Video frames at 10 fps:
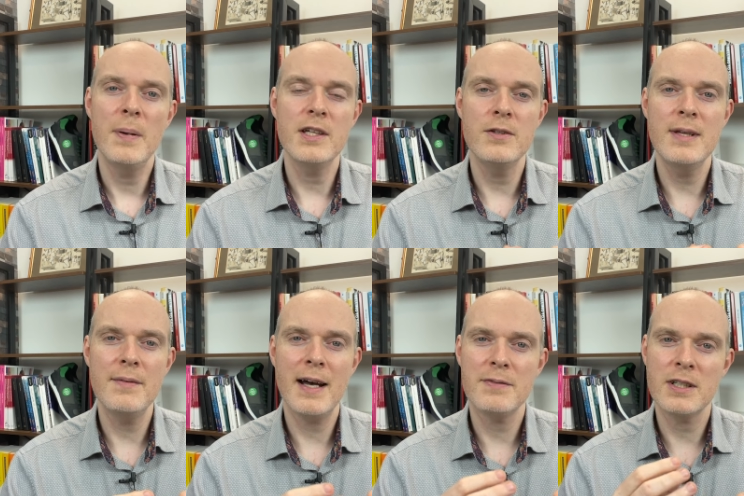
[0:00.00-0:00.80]
But you
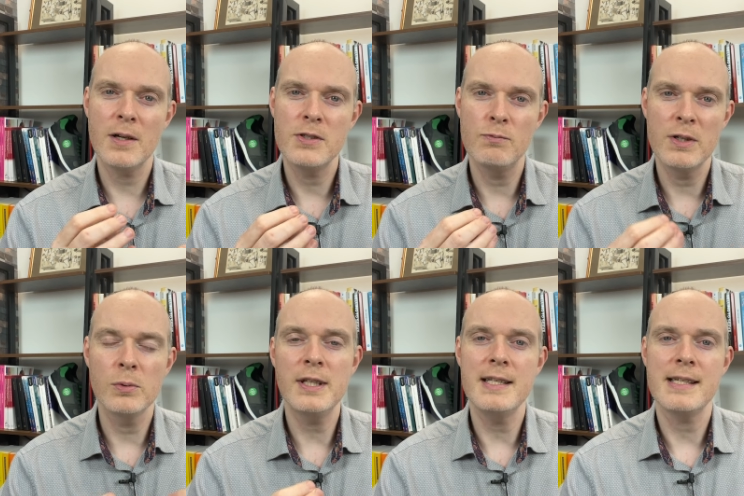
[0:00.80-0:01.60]
never have to go to
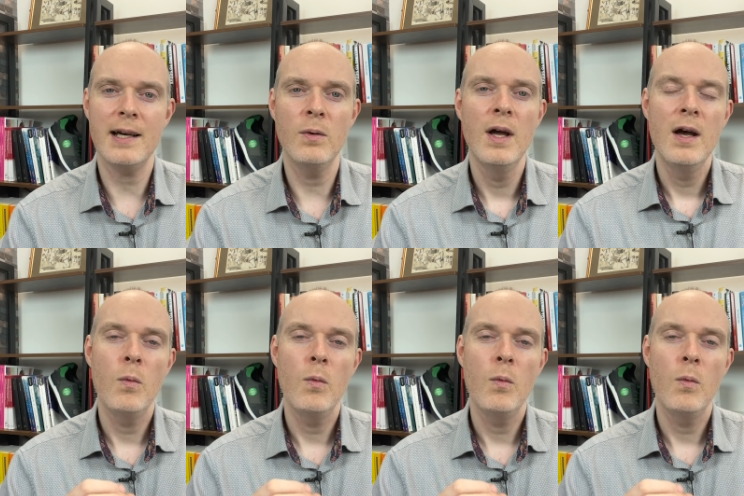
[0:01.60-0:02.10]
real detail.